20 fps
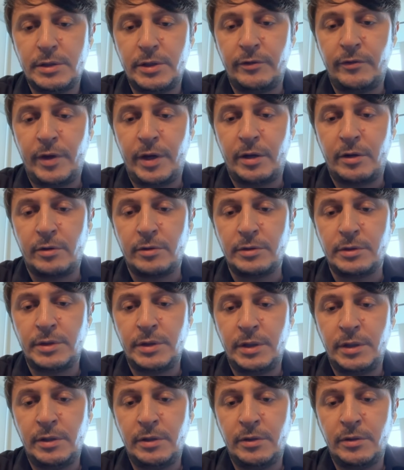If I
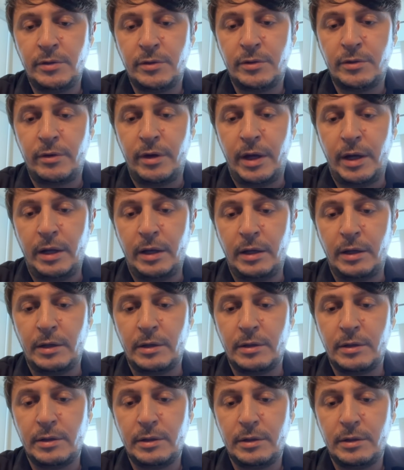continue
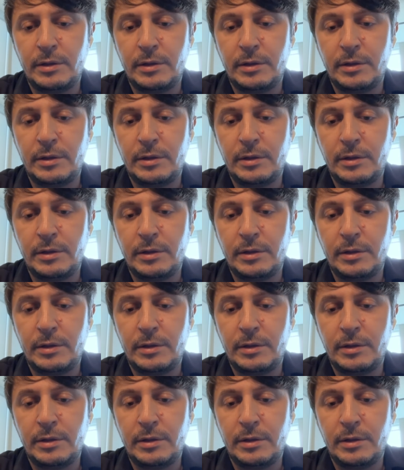creating